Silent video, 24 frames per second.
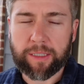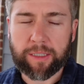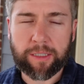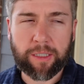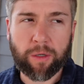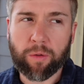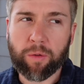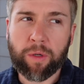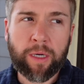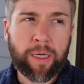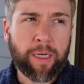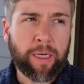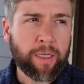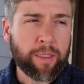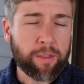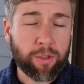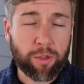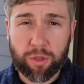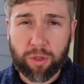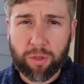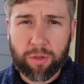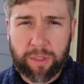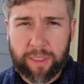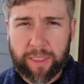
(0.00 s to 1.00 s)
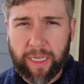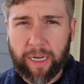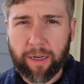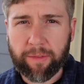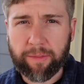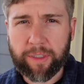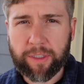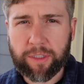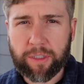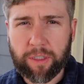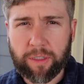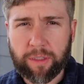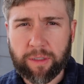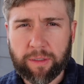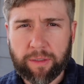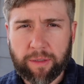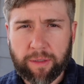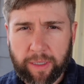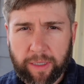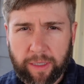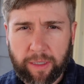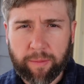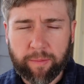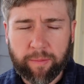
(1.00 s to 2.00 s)
So there's no salvaging
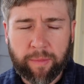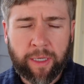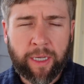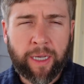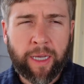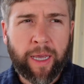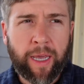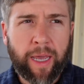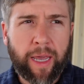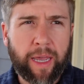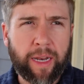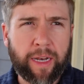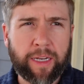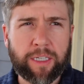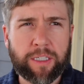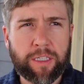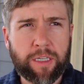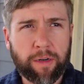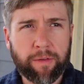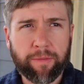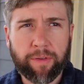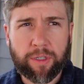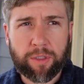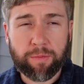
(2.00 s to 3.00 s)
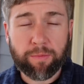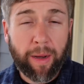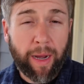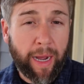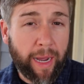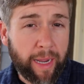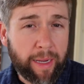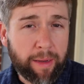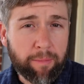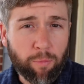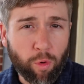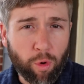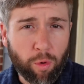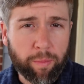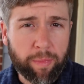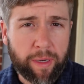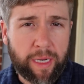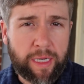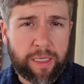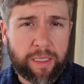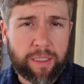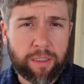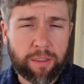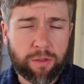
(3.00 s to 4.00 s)
them. And instead of us buying more
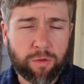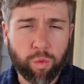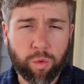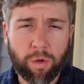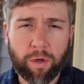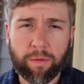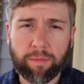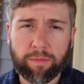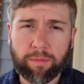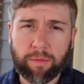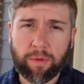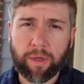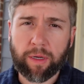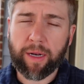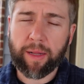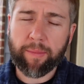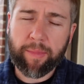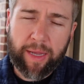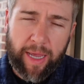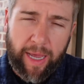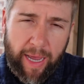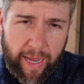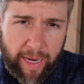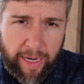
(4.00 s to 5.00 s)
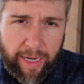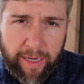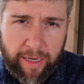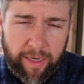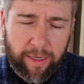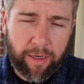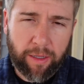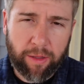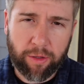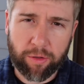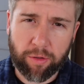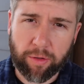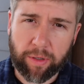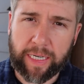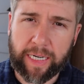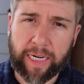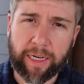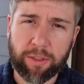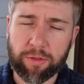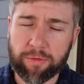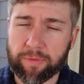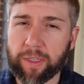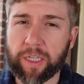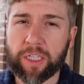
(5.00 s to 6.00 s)
pieces, we're going to be adding another
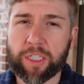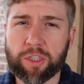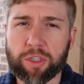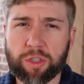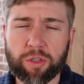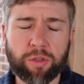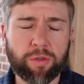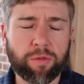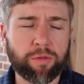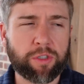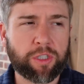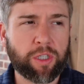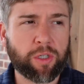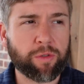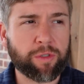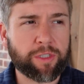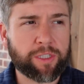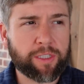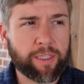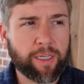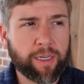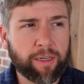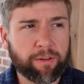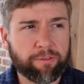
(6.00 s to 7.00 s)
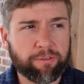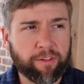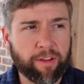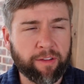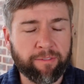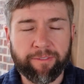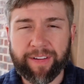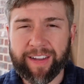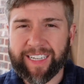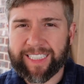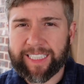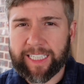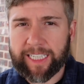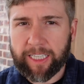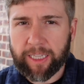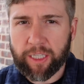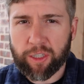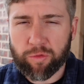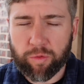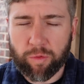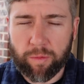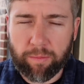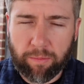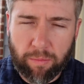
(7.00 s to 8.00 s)
greenhouse very soon. So instead of investing in
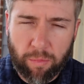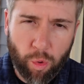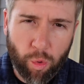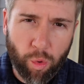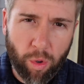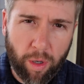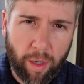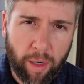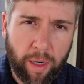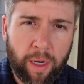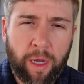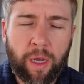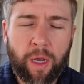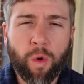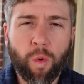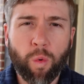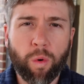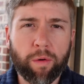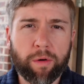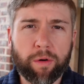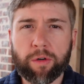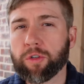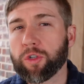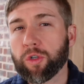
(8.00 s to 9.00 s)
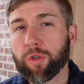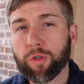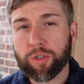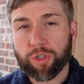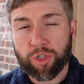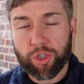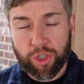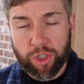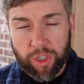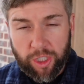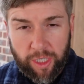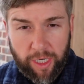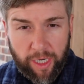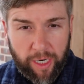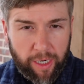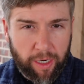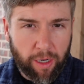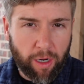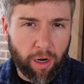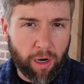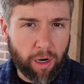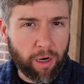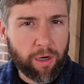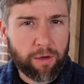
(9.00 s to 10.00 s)
this one more, what we're going to do is just
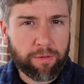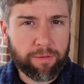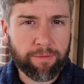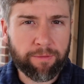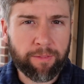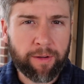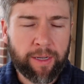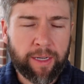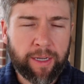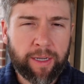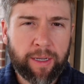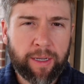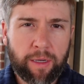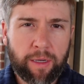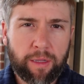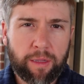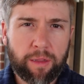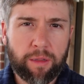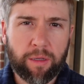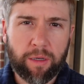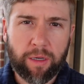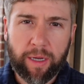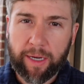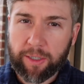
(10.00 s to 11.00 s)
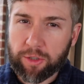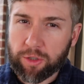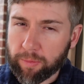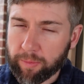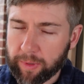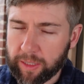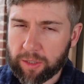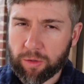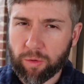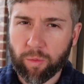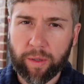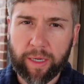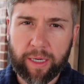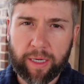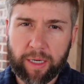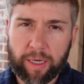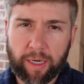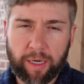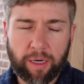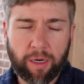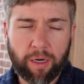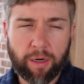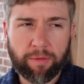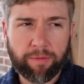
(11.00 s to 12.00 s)
cut off the extra bisqueen,
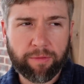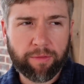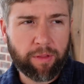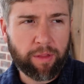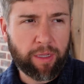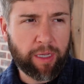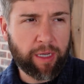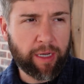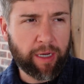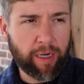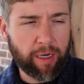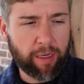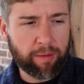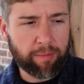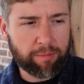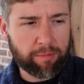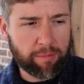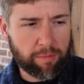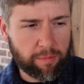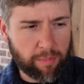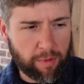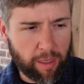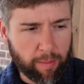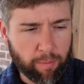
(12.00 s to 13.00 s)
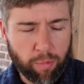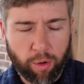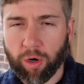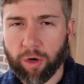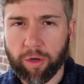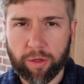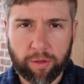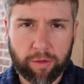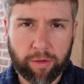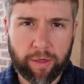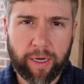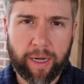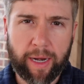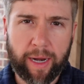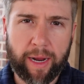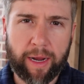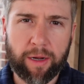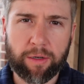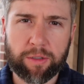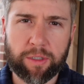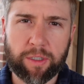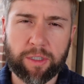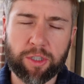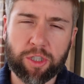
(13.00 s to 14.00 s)
cut off the that part of the
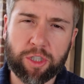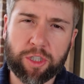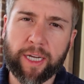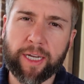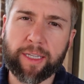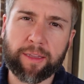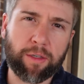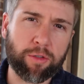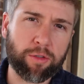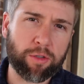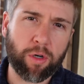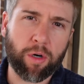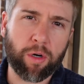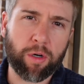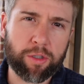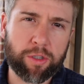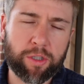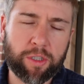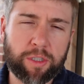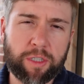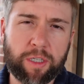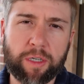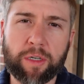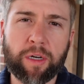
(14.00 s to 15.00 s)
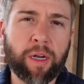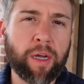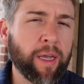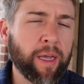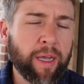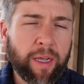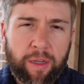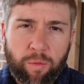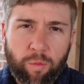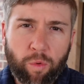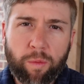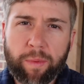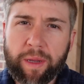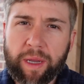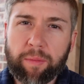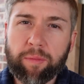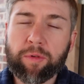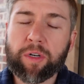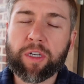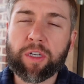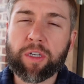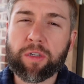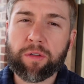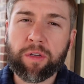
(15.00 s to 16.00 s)
greenhouse, and just take those arches, and we'll be able
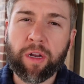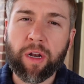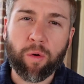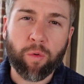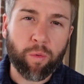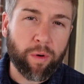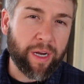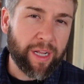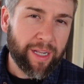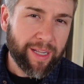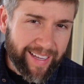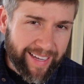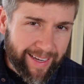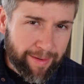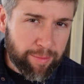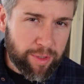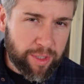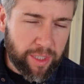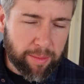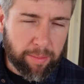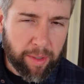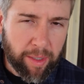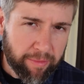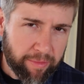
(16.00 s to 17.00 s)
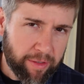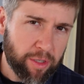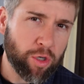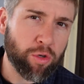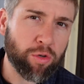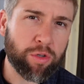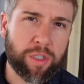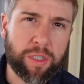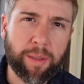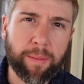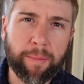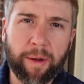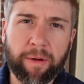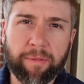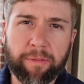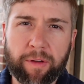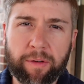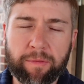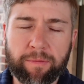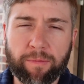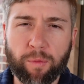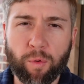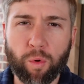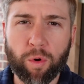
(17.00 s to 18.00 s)
to, you know, reclaim some of it, use some of it
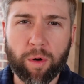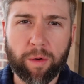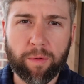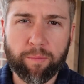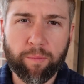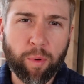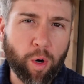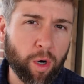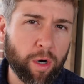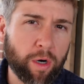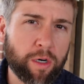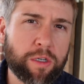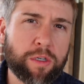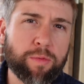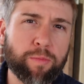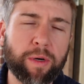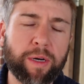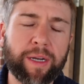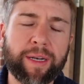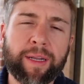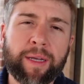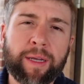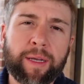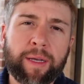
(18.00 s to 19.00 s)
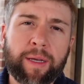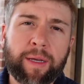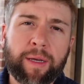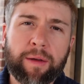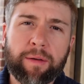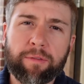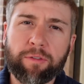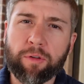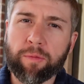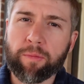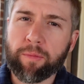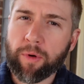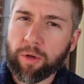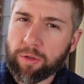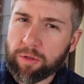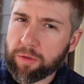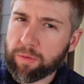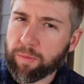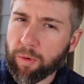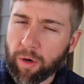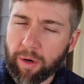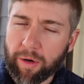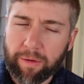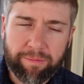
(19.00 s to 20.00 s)
for parts, but for
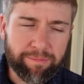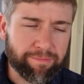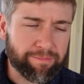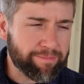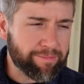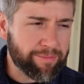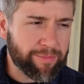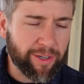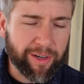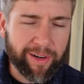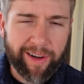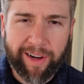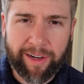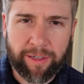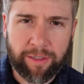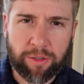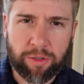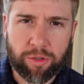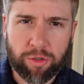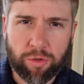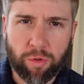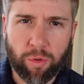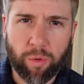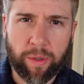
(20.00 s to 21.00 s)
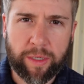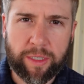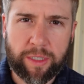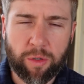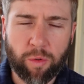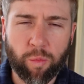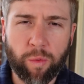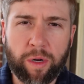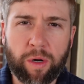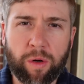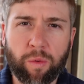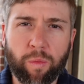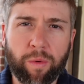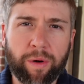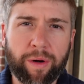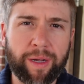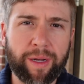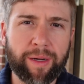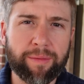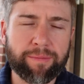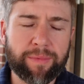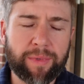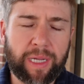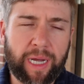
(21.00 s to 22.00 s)
most part they're kind of destroyed. So we don't
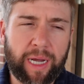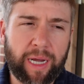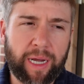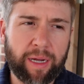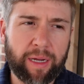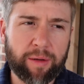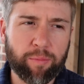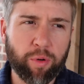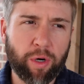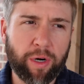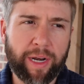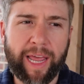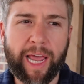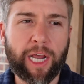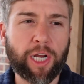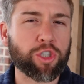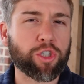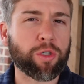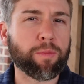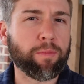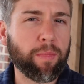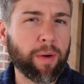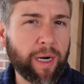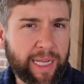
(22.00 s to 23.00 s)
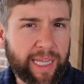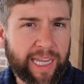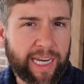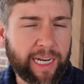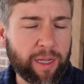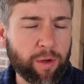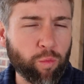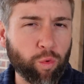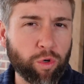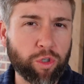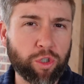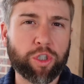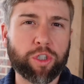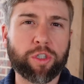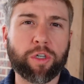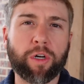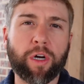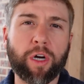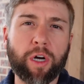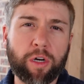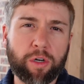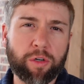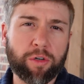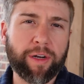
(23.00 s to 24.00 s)
want to put extra money in it. We're just going
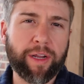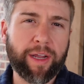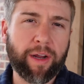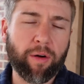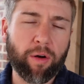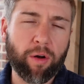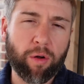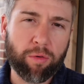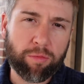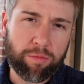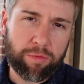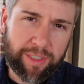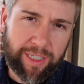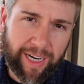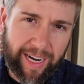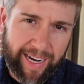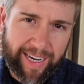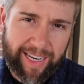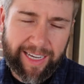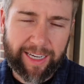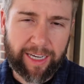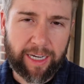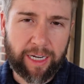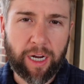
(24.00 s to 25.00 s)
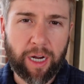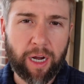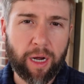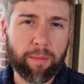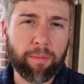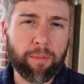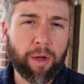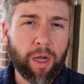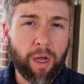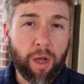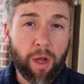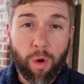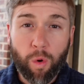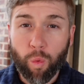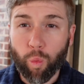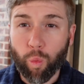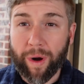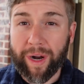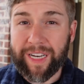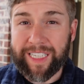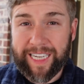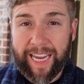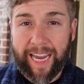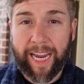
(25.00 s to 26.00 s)
to hunker down on tightening up
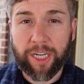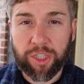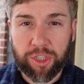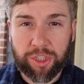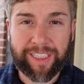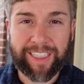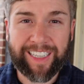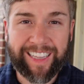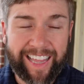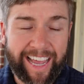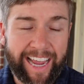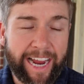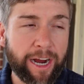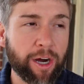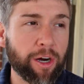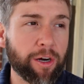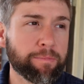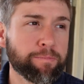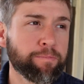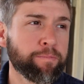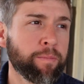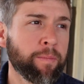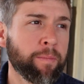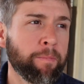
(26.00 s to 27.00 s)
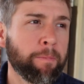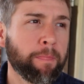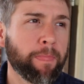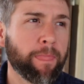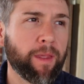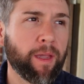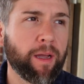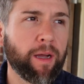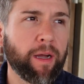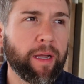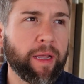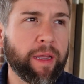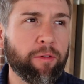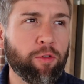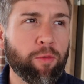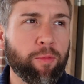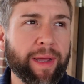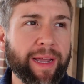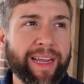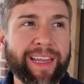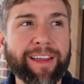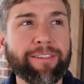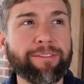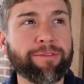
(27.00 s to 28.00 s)
what's actually there. It will
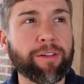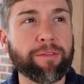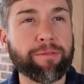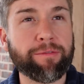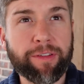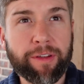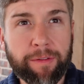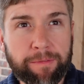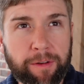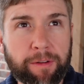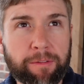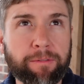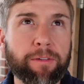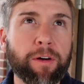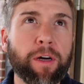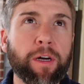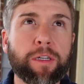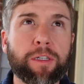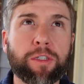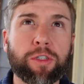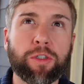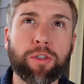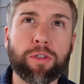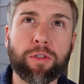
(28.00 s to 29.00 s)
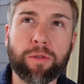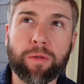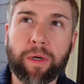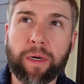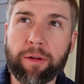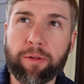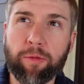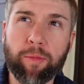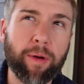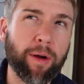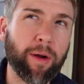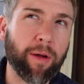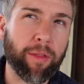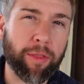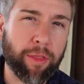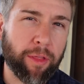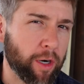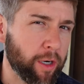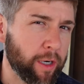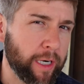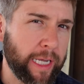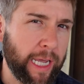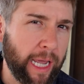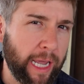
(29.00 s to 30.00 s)
make it from 50 foot to, it would be around
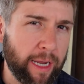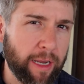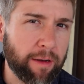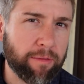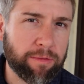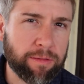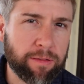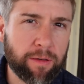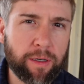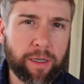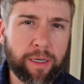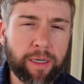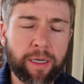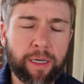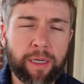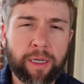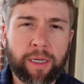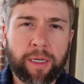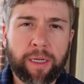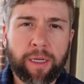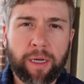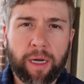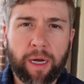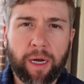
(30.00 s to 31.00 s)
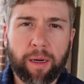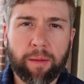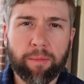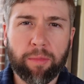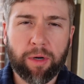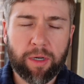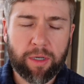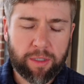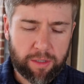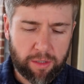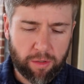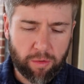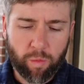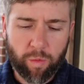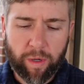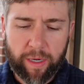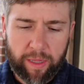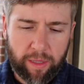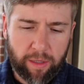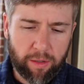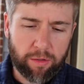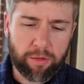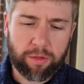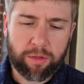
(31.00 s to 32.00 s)
38 foot because of the way
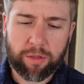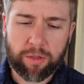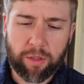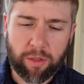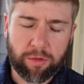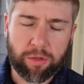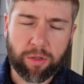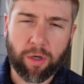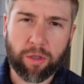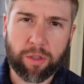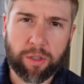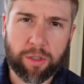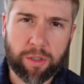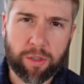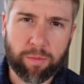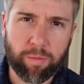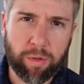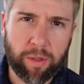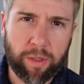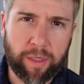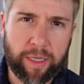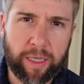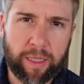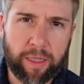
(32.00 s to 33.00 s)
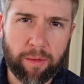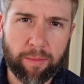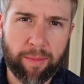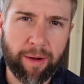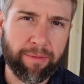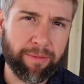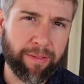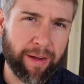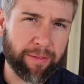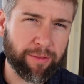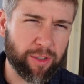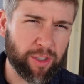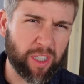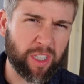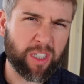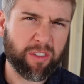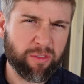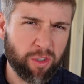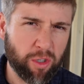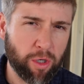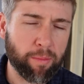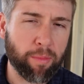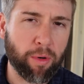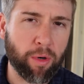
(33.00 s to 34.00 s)
those arches are put in. They're about 5 to 6
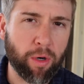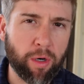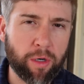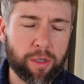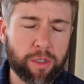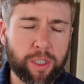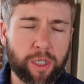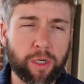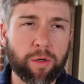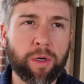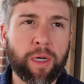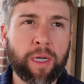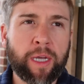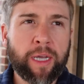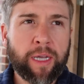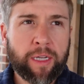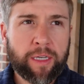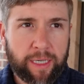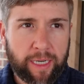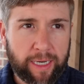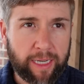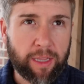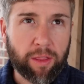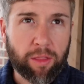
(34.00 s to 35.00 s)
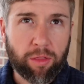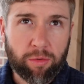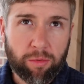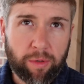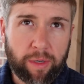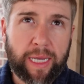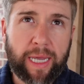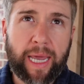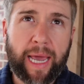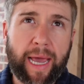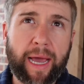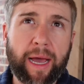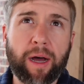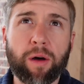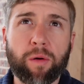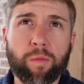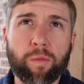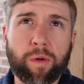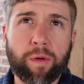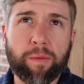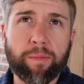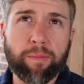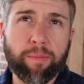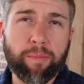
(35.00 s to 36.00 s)
foot apart. So taking 3 out
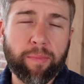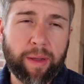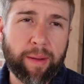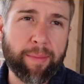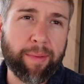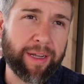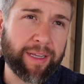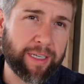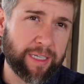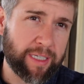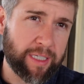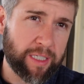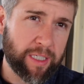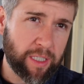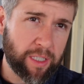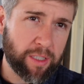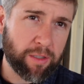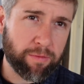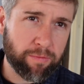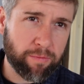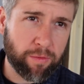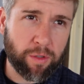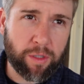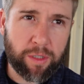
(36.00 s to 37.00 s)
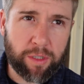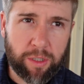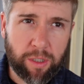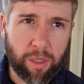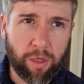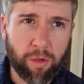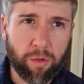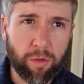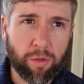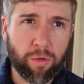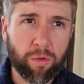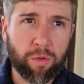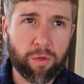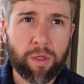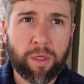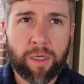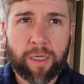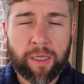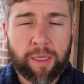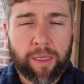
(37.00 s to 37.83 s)
would be about 6 foot total.